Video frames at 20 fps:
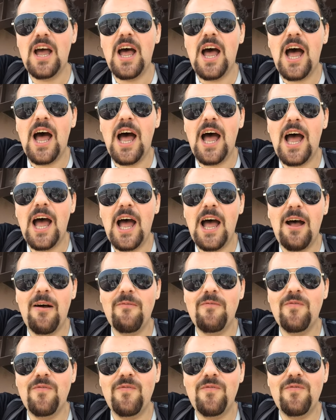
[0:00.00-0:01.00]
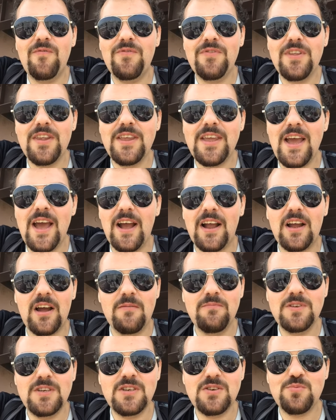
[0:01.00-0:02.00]
um, yeah,
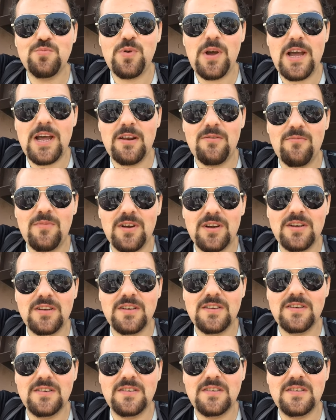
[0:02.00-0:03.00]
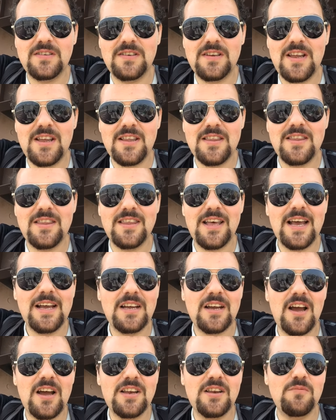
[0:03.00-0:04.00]
come to Japan because
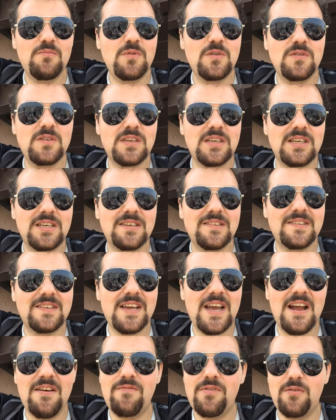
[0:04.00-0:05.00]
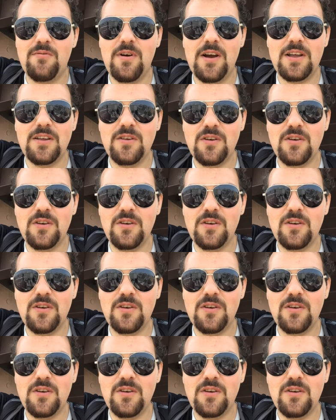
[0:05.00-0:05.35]
that kind of music is everywhere.